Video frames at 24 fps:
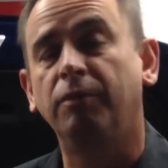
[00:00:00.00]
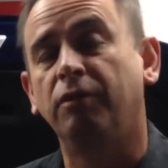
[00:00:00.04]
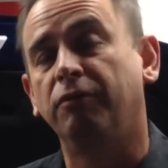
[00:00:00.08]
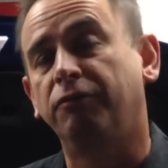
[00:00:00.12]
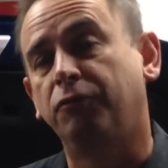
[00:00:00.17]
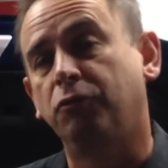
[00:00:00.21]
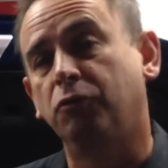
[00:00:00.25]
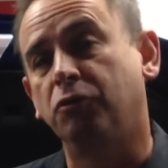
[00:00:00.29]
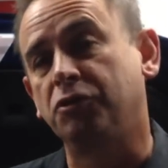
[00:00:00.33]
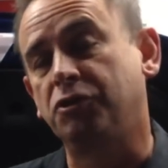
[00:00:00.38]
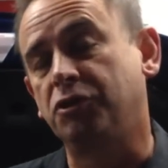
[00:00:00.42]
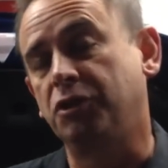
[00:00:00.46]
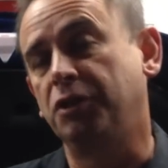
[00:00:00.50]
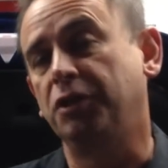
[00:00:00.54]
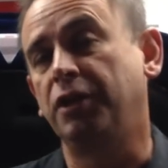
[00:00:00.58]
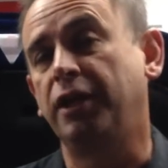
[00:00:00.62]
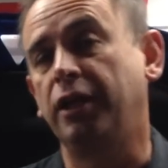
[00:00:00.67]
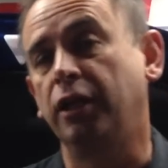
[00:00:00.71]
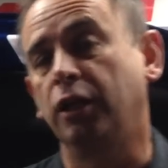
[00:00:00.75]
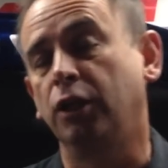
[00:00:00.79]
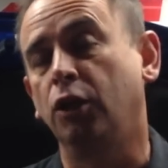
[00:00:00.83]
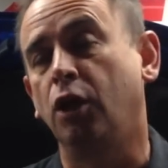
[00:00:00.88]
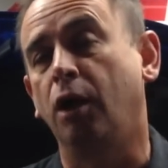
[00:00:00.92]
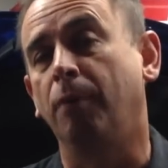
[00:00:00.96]
but of course you
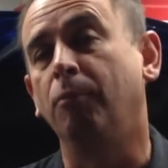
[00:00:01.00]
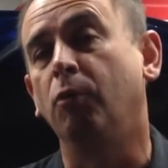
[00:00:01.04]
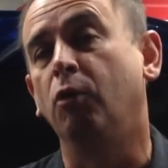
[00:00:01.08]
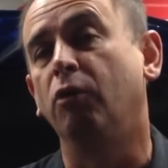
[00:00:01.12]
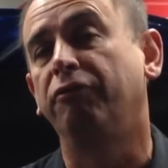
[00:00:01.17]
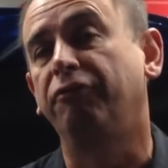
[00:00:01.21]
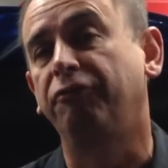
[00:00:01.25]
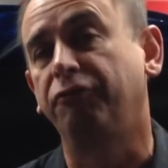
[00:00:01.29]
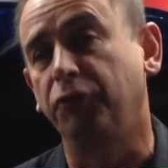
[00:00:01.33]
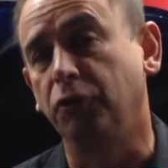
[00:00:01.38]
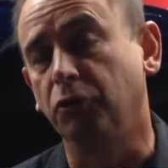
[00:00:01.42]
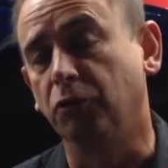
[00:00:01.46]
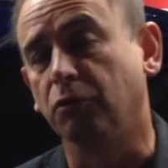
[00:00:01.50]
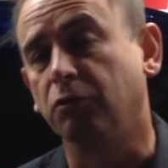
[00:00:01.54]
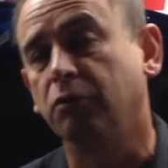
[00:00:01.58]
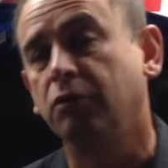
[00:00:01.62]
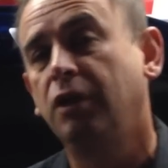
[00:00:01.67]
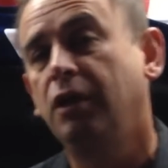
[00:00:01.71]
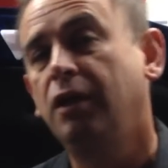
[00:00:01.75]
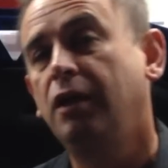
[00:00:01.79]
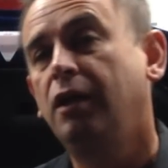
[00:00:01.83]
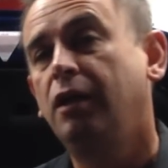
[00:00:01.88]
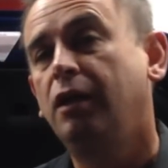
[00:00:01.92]
need a lot more fuel